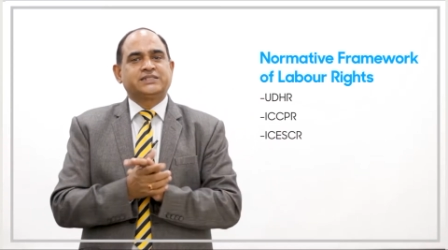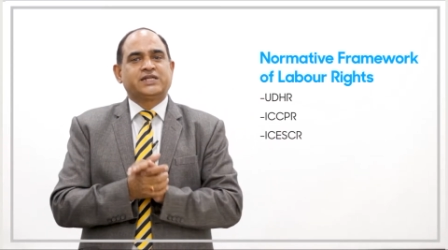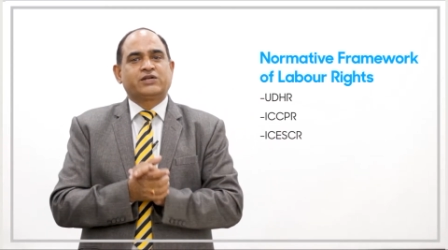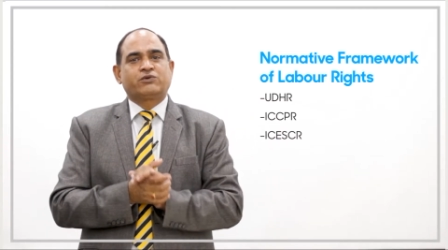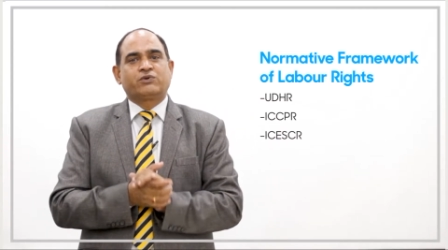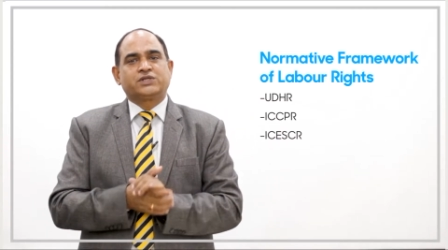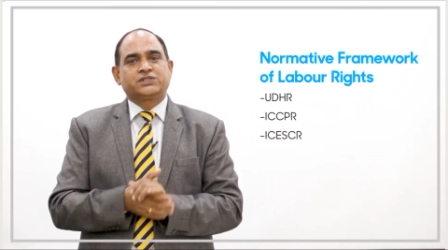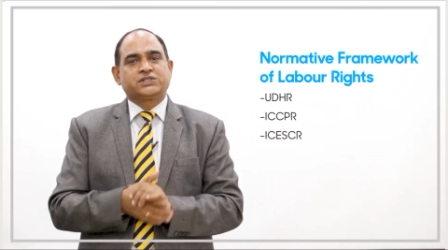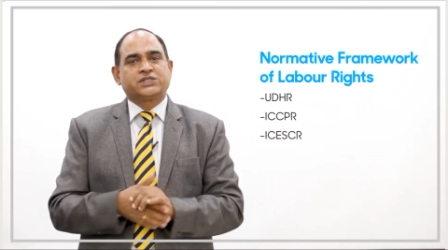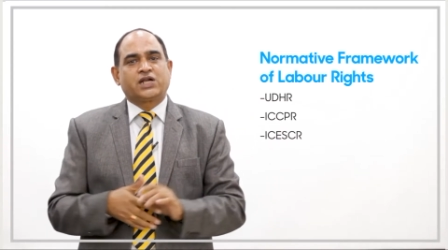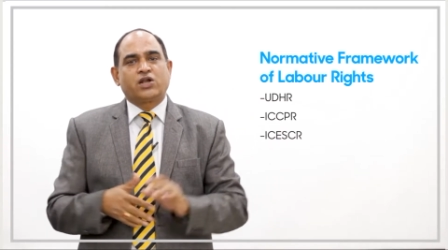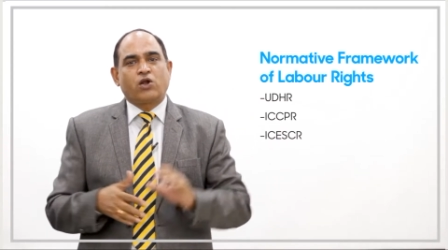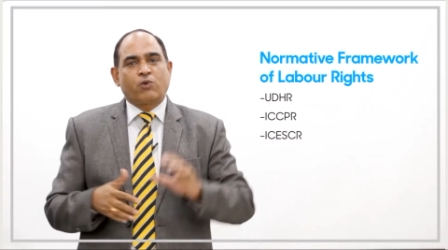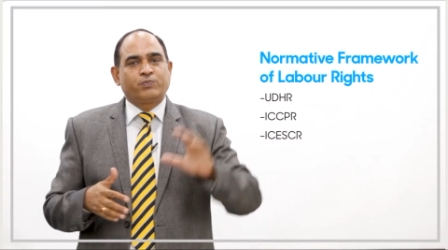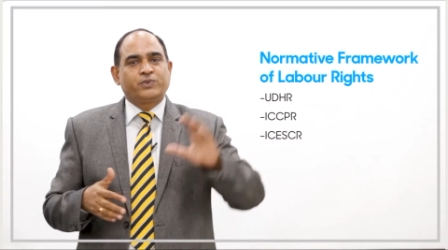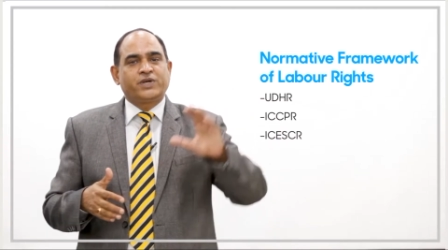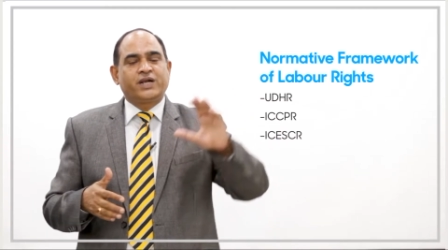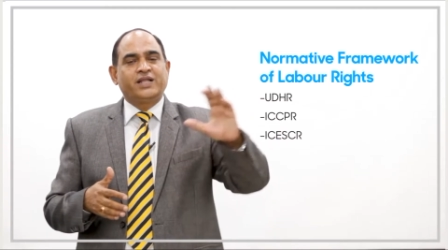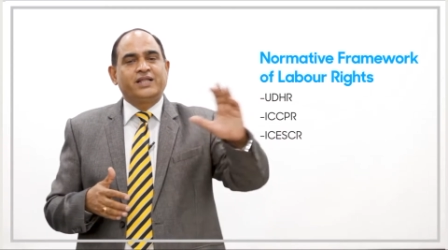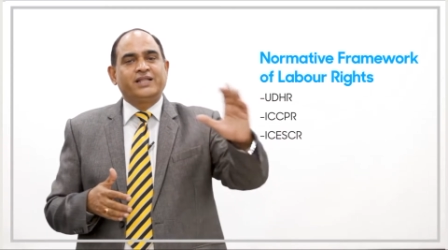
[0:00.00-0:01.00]
that was
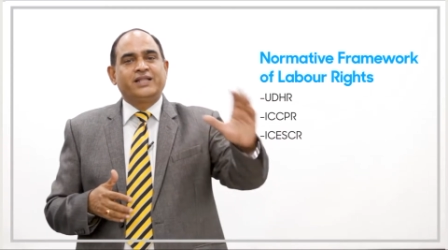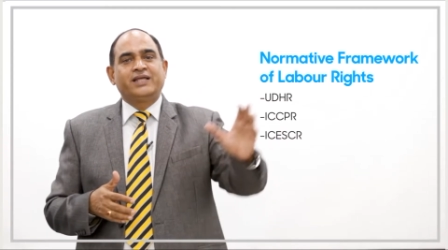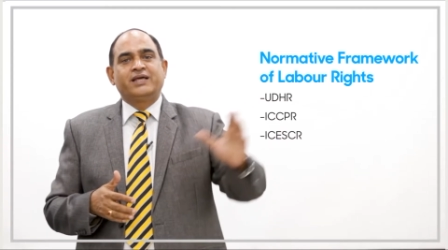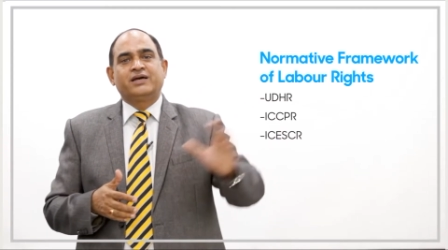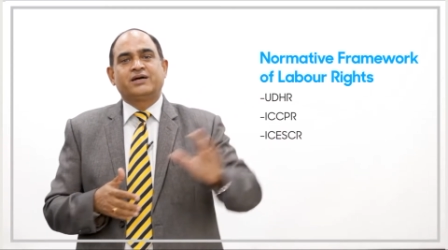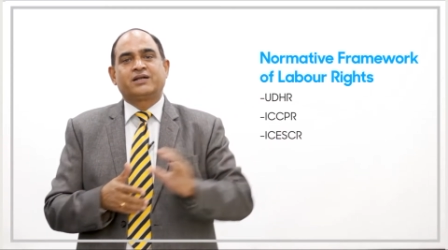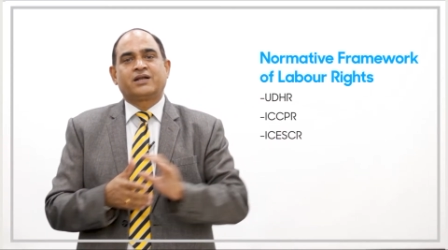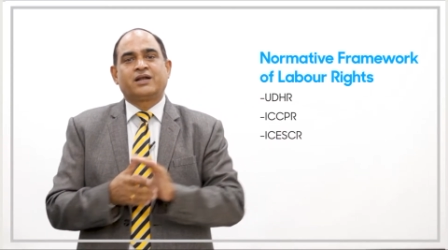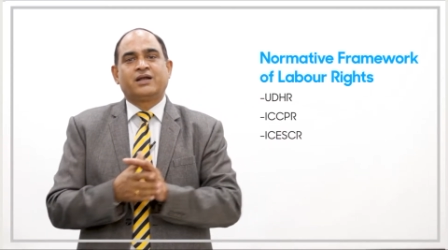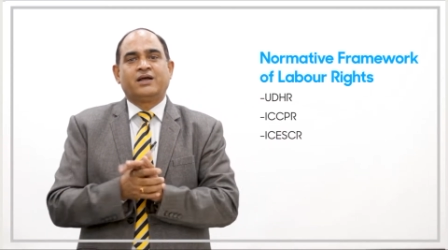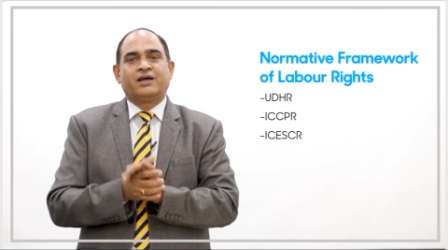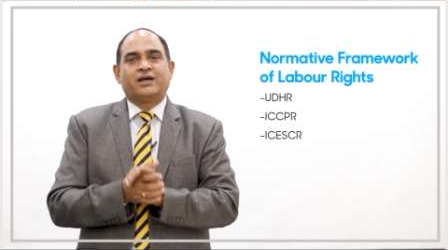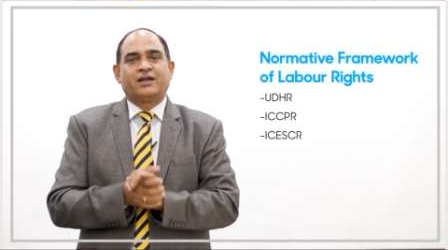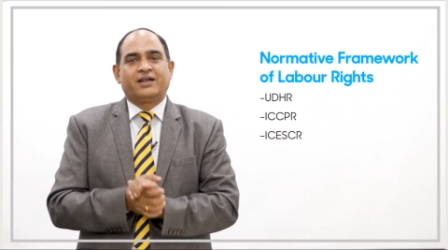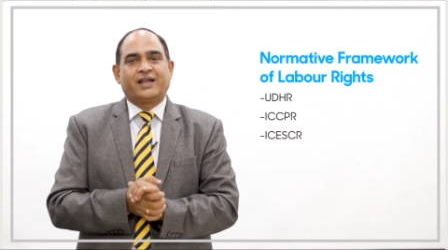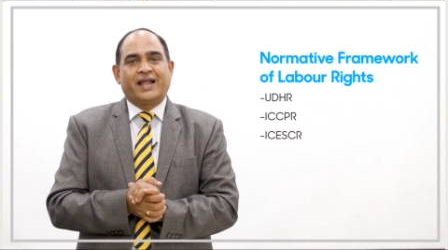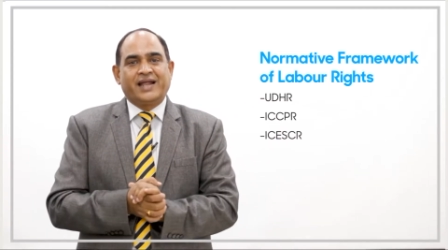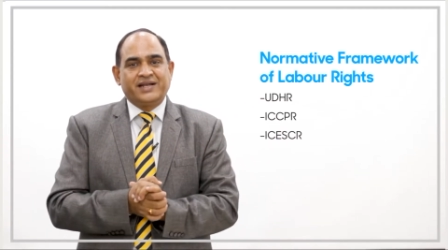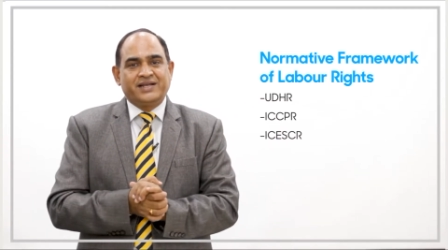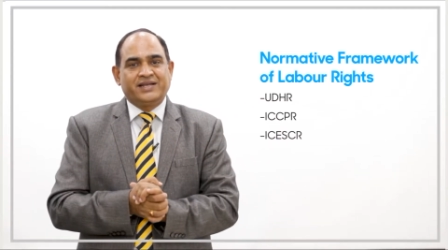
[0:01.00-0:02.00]
adopted in the year
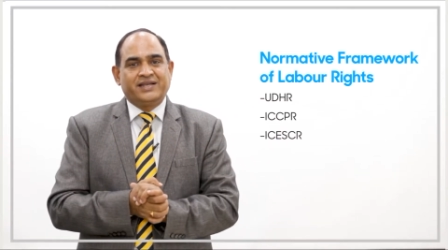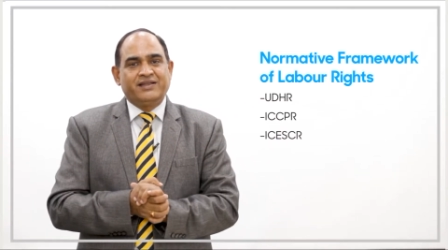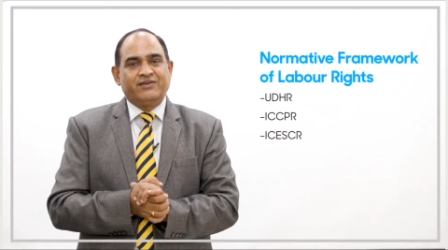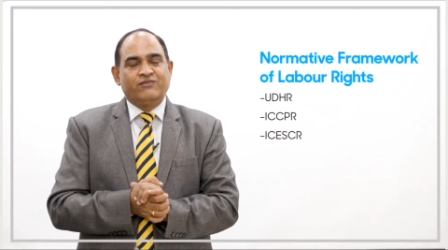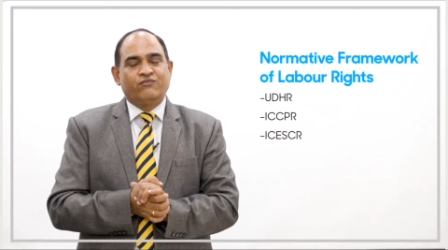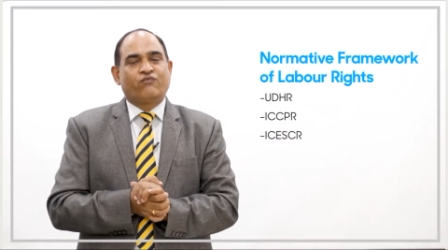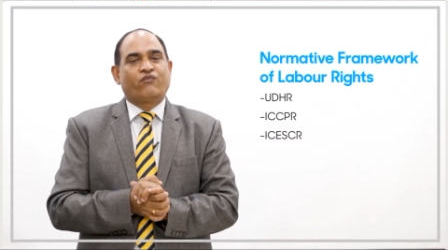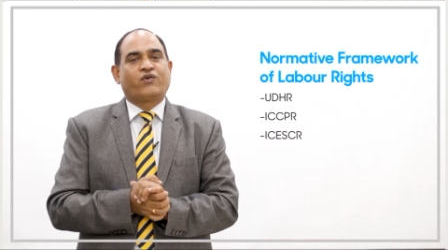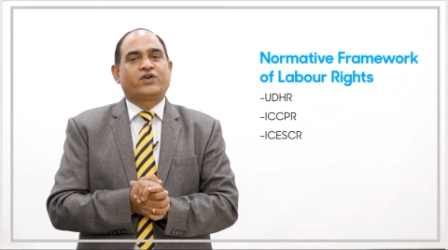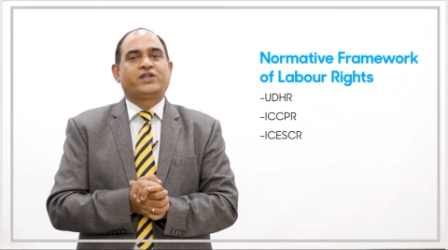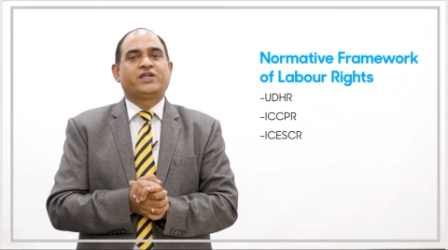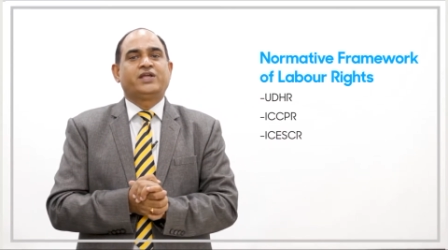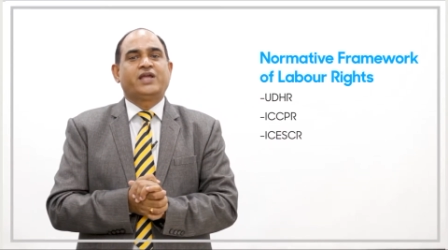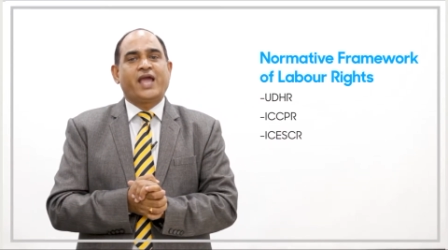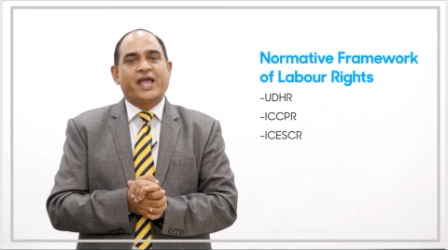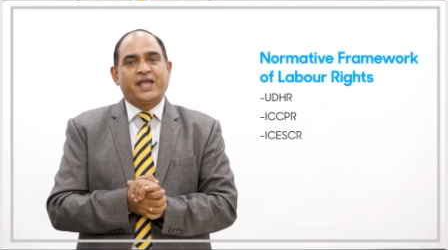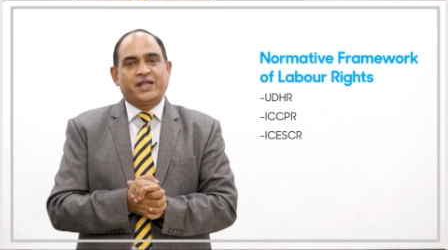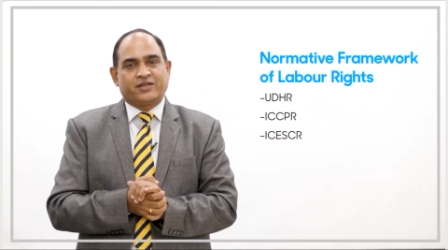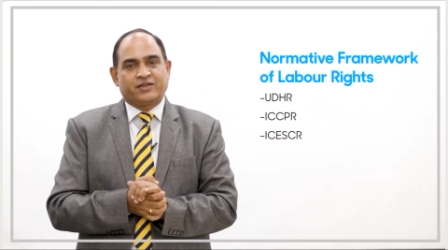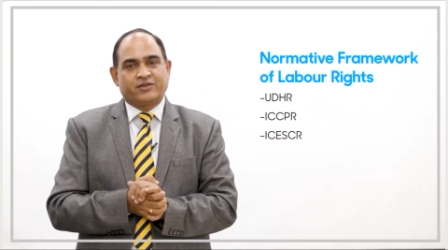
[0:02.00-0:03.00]

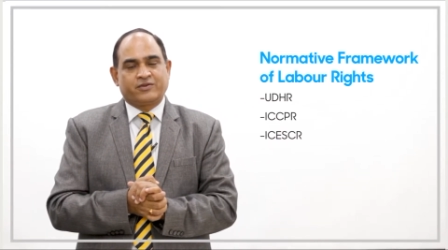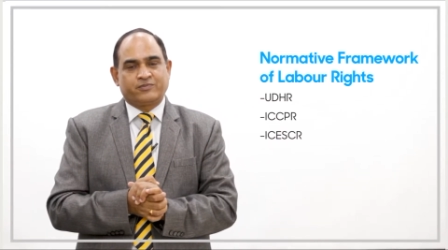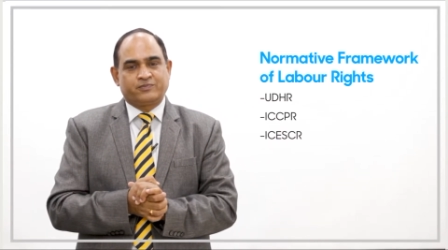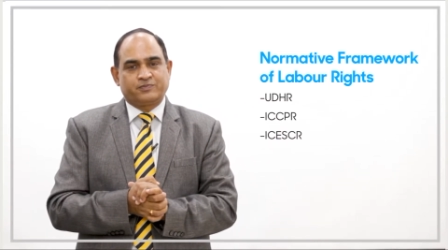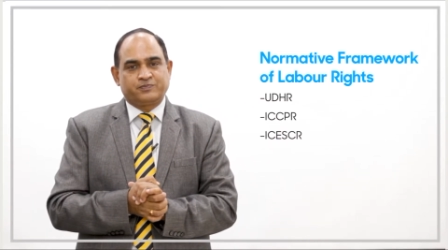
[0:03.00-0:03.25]
1948,